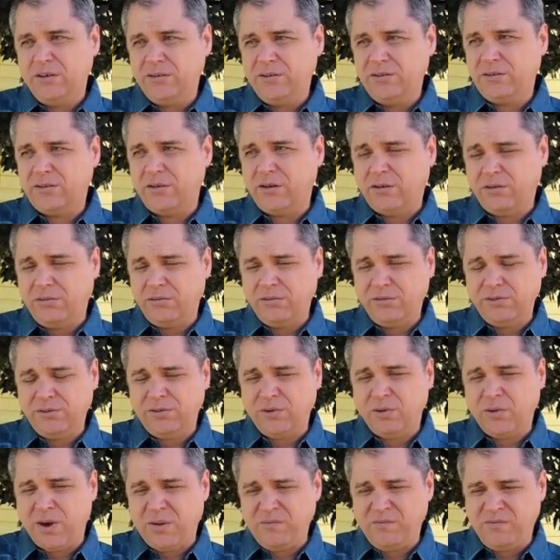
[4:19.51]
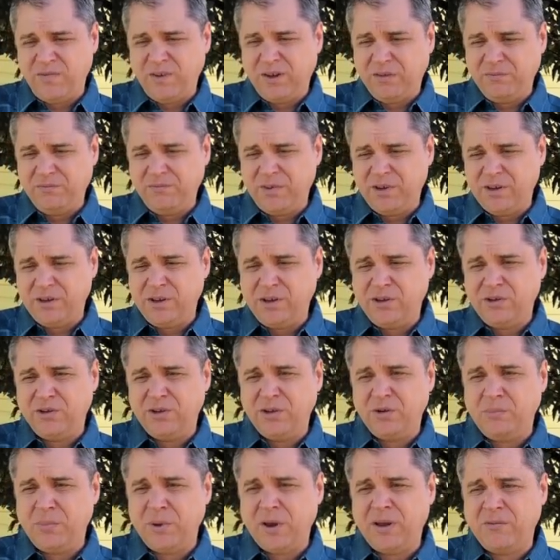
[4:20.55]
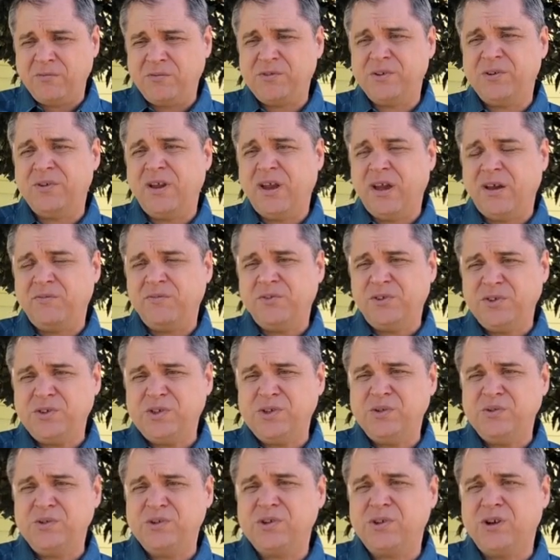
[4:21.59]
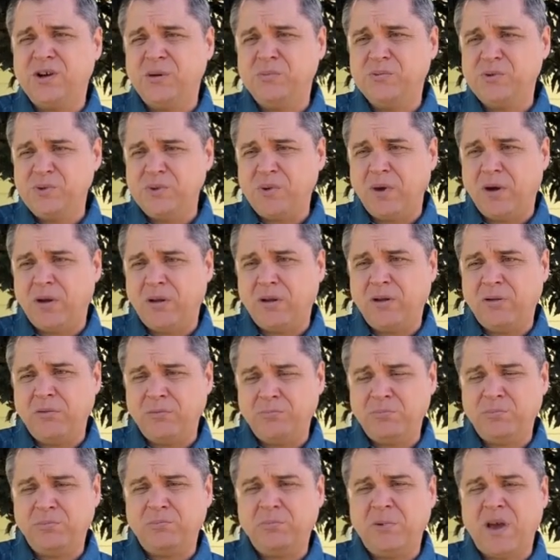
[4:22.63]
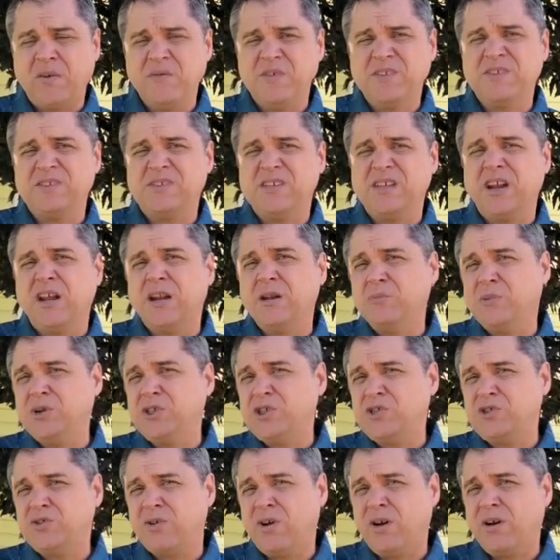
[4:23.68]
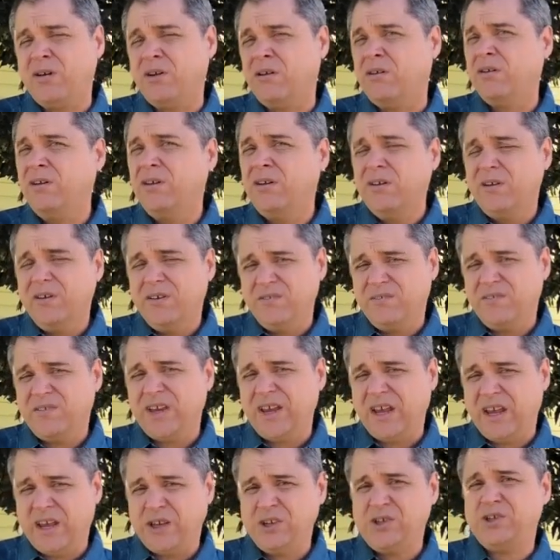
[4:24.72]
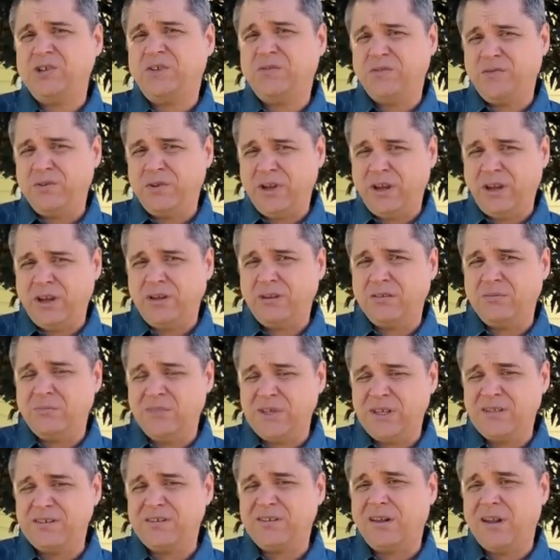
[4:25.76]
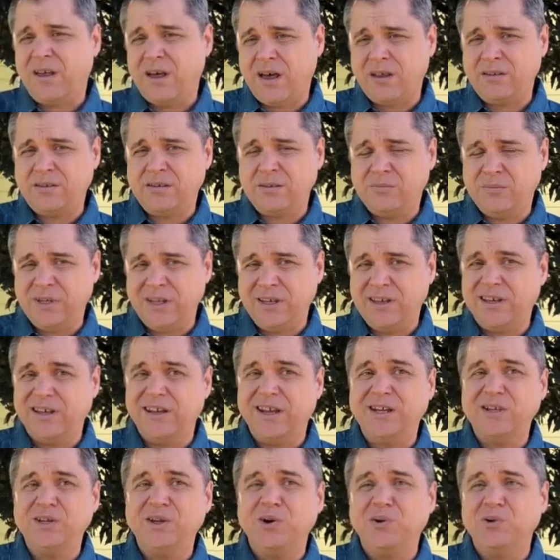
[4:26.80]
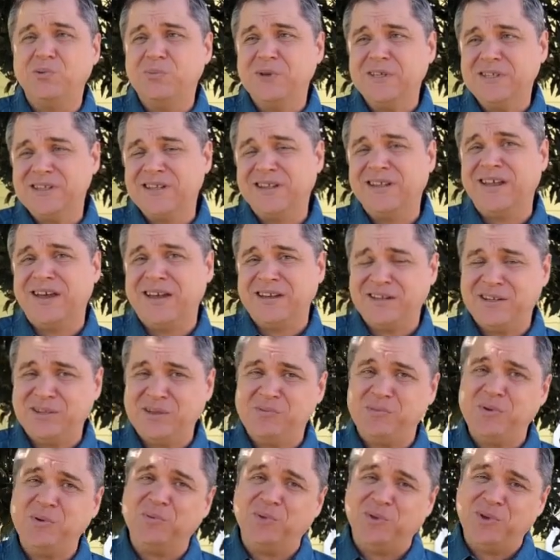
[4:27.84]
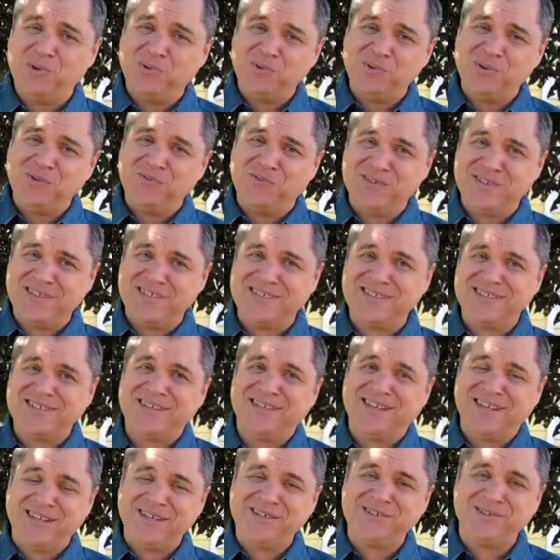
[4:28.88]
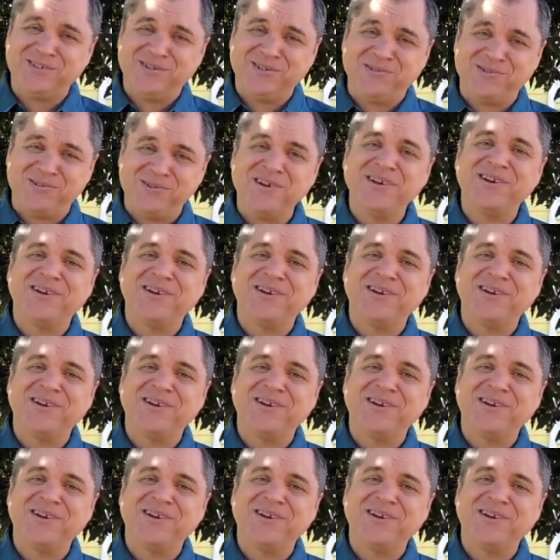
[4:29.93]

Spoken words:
So I felt very good about after 2 terms, having the city on a much stronger financial footing. It means a lot to me, and I know it means a lot to the people that work for the city too.